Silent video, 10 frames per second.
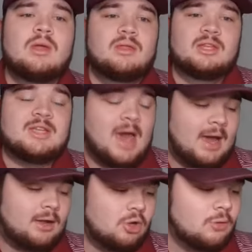the
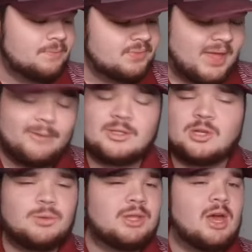tackler. That was
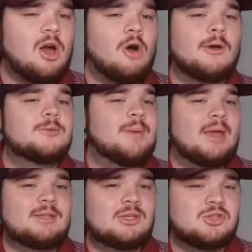that's one thing I always pay
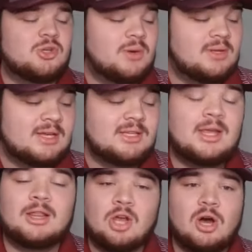attention to. He doesn't
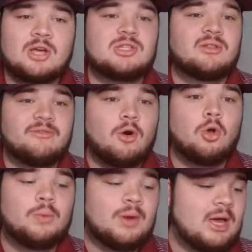get lost in the
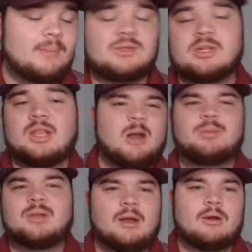fold when it comes to a lot of
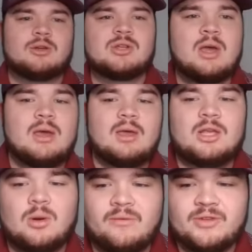players. You
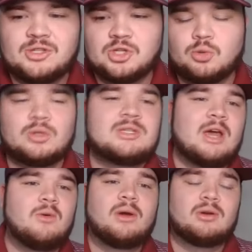know, if it's a short
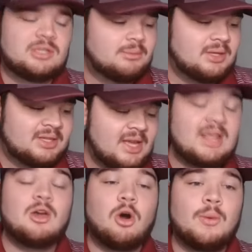side run or something like that,
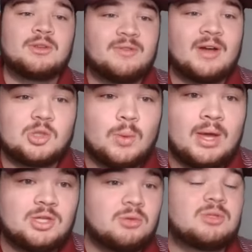he always finds a
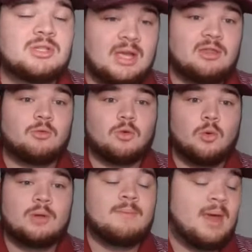way to sneak
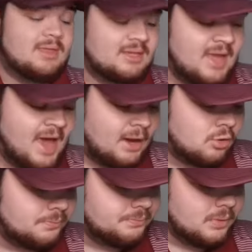through and make the
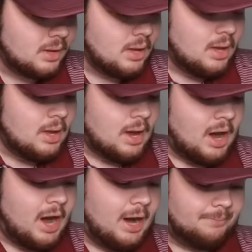tackle.
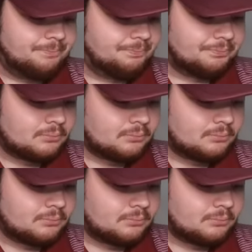Um,